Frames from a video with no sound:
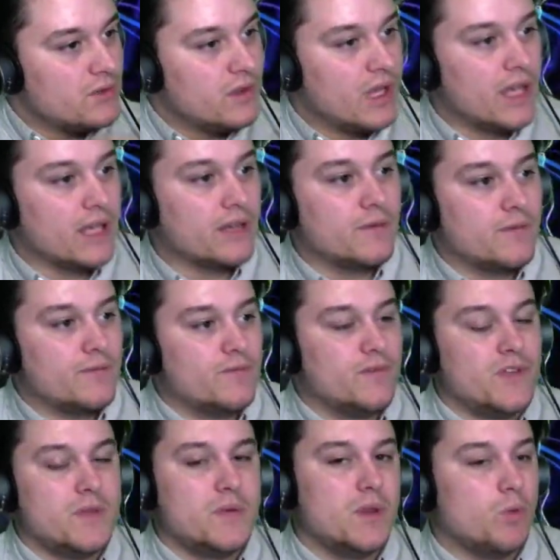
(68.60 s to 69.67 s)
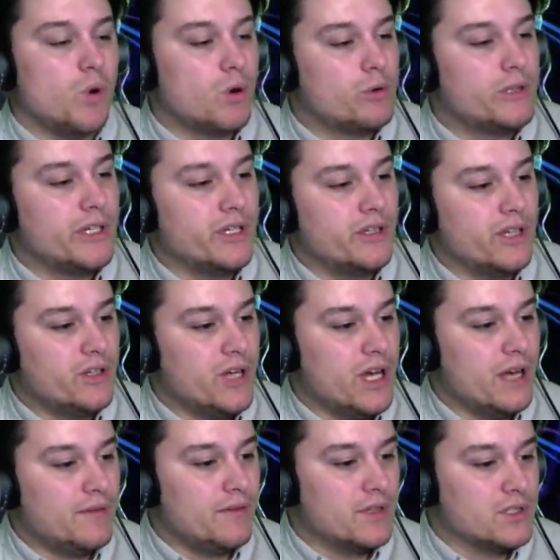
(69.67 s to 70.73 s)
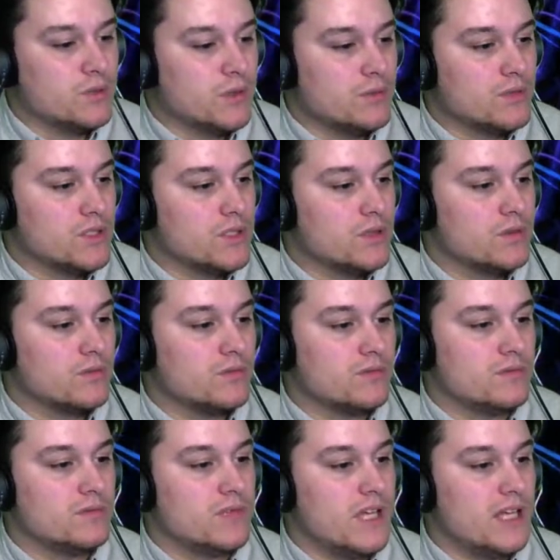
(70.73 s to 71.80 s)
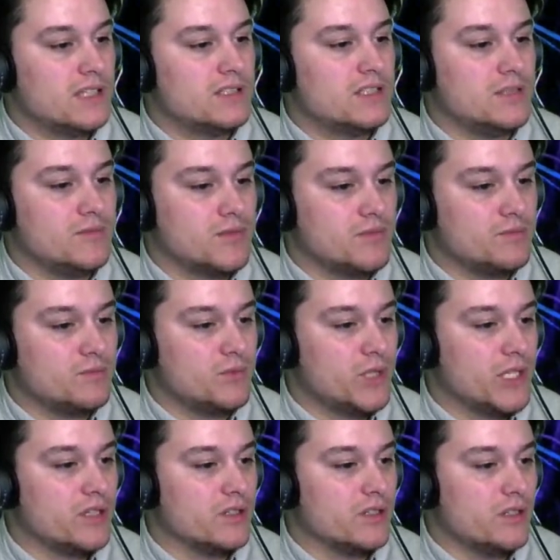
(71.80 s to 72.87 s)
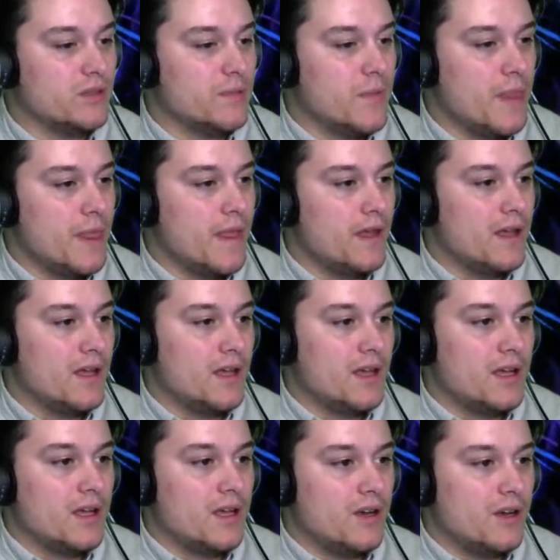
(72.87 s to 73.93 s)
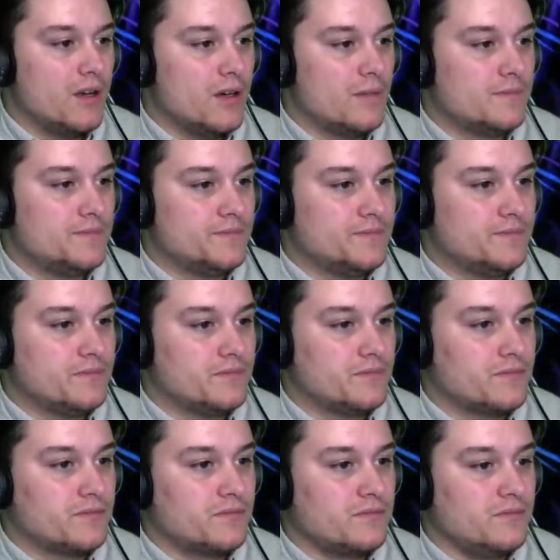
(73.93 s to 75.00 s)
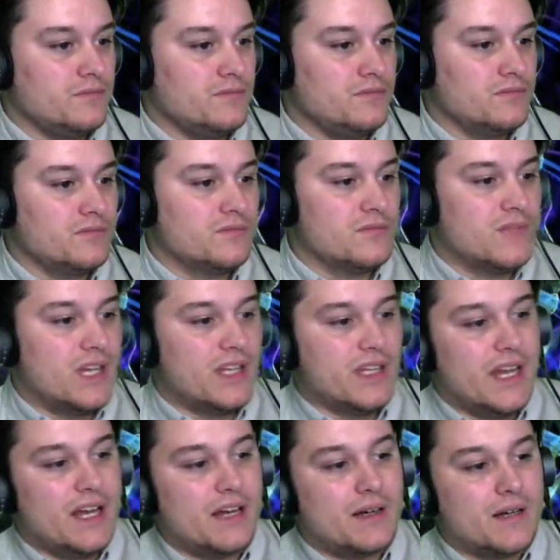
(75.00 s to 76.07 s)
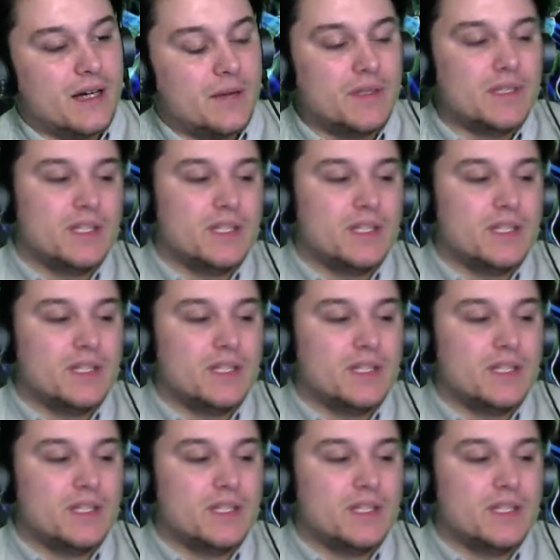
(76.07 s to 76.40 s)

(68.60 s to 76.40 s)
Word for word: like female warrior that you have as well, so that seems pretty good. Um, and yeah, I mean,